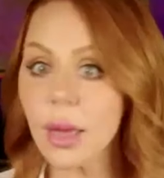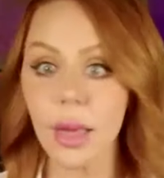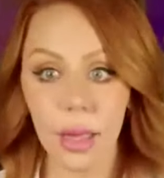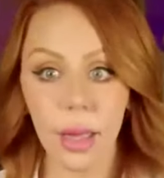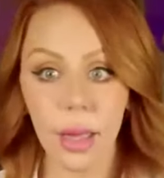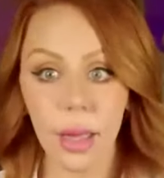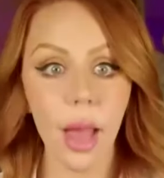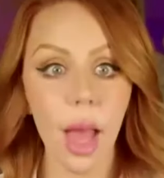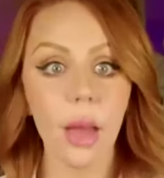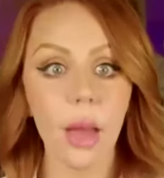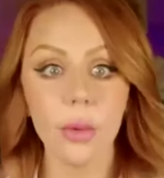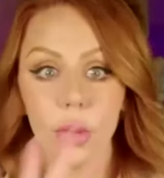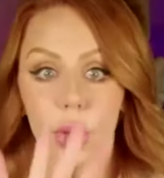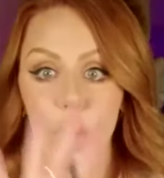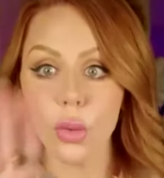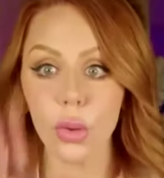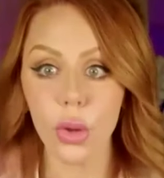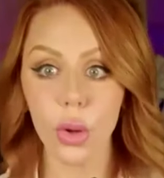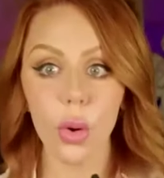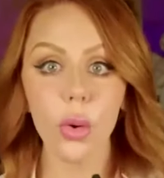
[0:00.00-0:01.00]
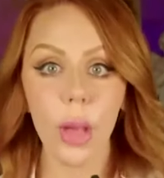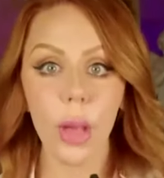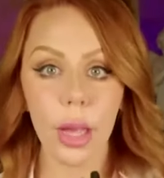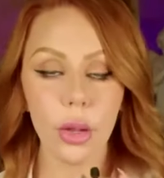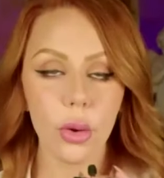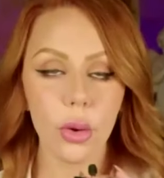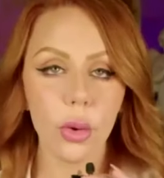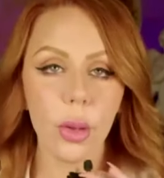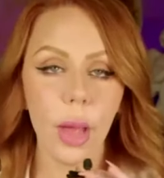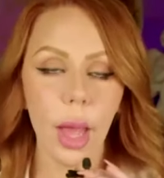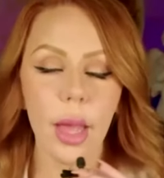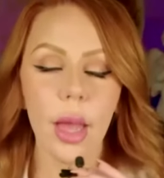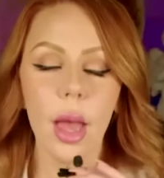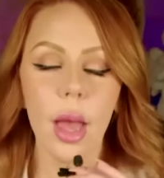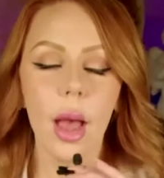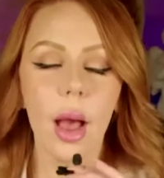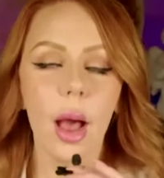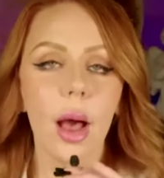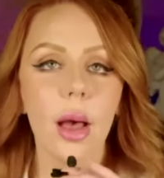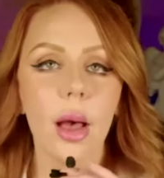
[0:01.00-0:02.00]
yeah, yeah. No, you're okay. You're okay.
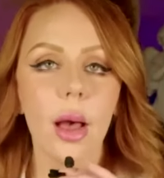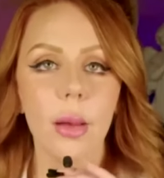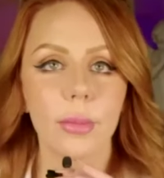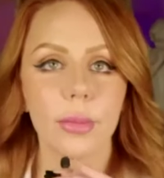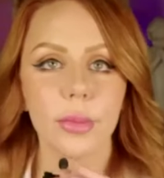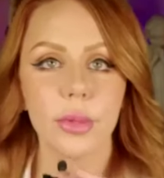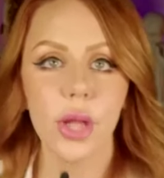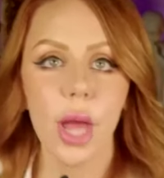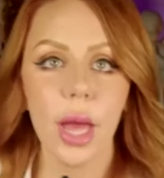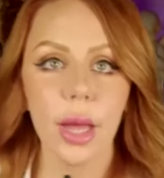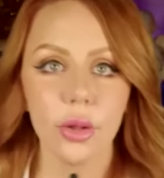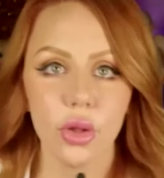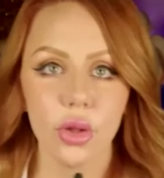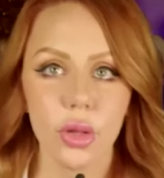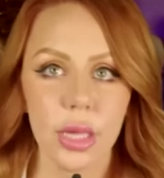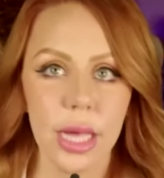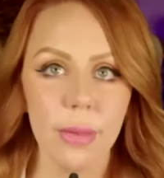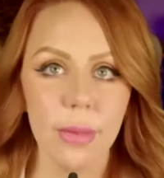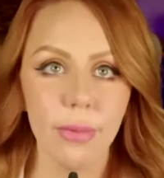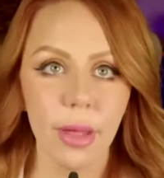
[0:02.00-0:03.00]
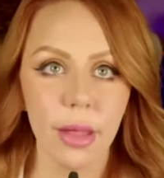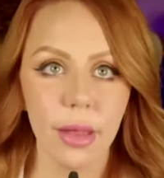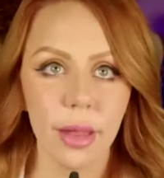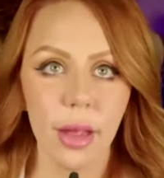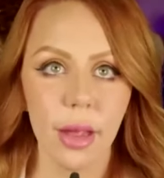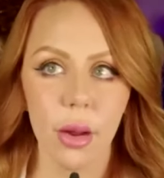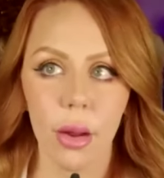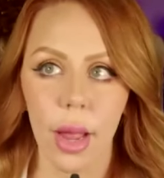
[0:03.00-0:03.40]
Um, yeah, just keep that there.